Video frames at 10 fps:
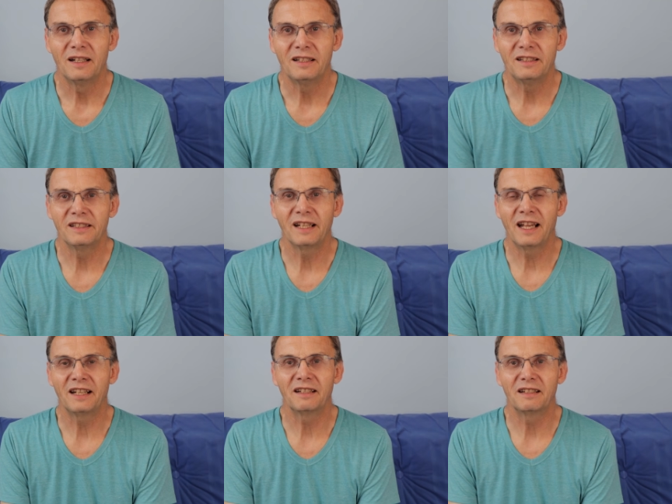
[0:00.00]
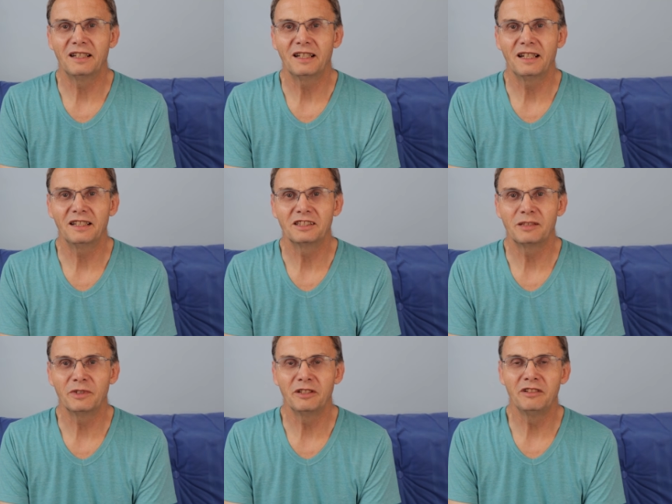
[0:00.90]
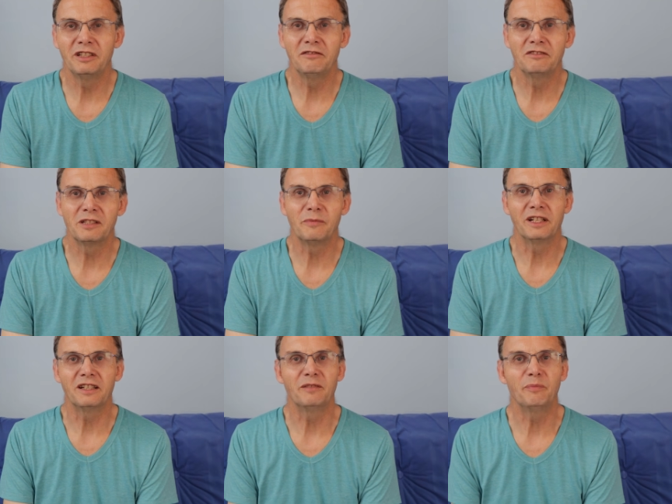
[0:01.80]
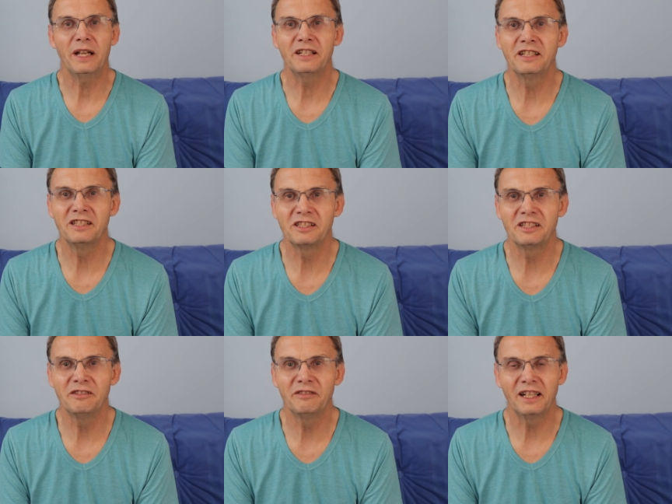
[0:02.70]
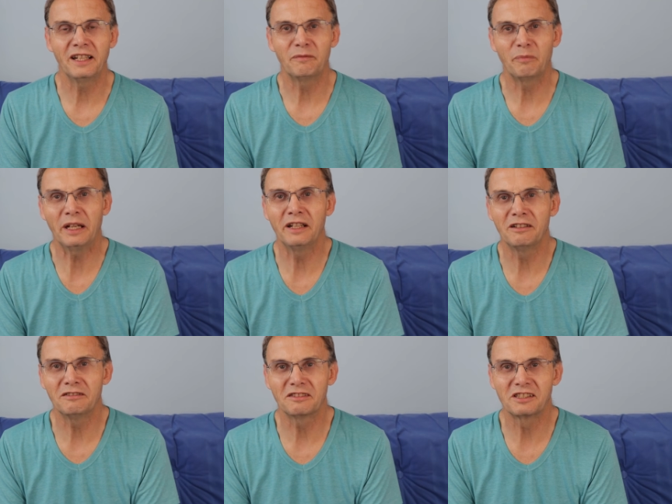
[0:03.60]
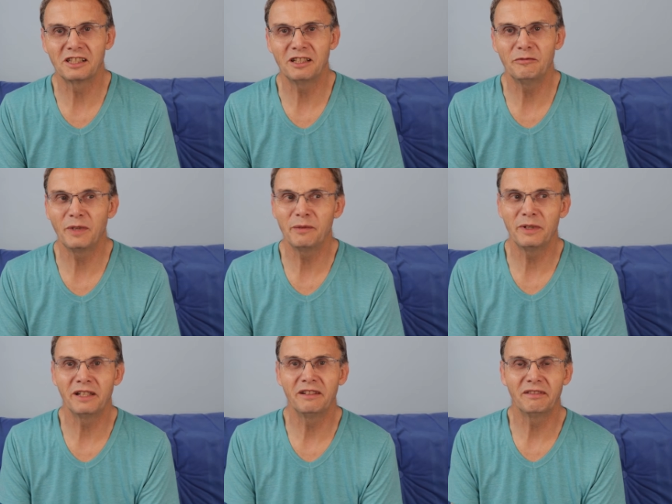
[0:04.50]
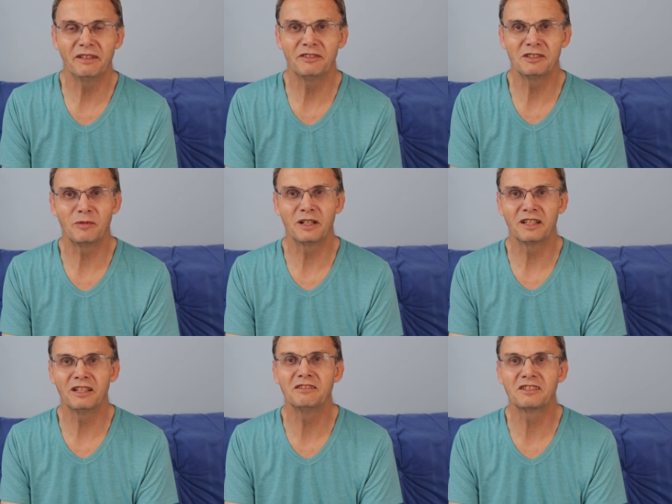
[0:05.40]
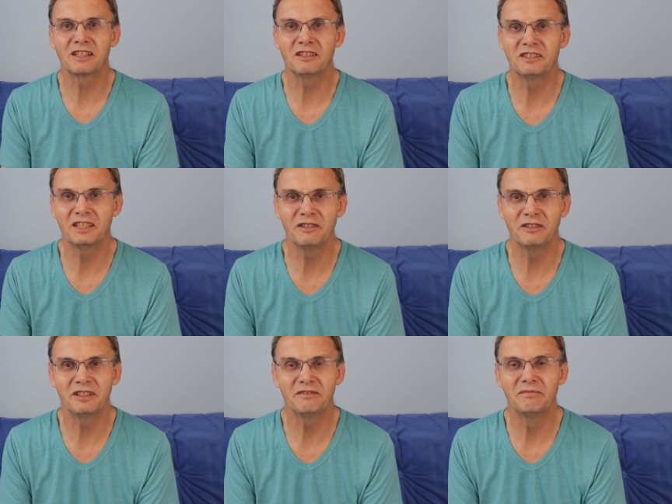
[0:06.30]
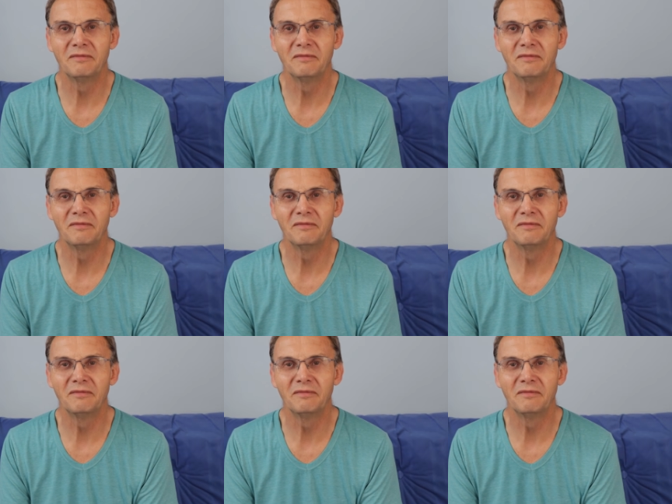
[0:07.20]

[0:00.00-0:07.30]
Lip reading: I had someone who knew someone at a petting zoo, they had peacocks, so maybe if there's one of those close to you and you